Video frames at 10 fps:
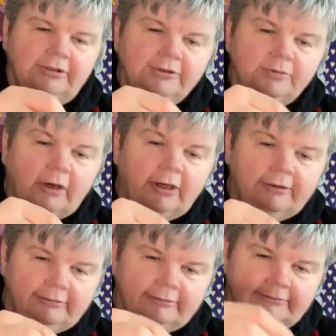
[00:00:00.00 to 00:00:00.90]

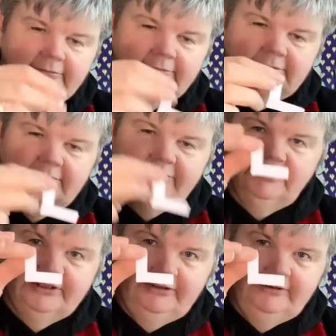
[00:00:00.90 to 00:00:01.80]
one. I've got
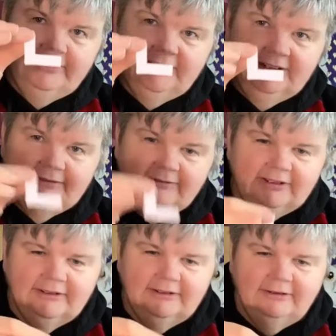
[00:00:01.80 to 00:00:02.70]
2 seats
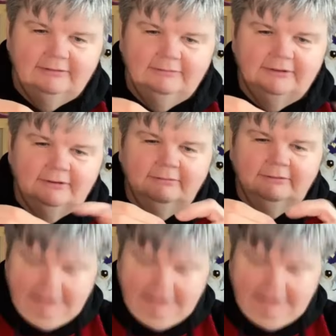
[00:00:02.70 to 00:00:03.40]
fastened up, so I'm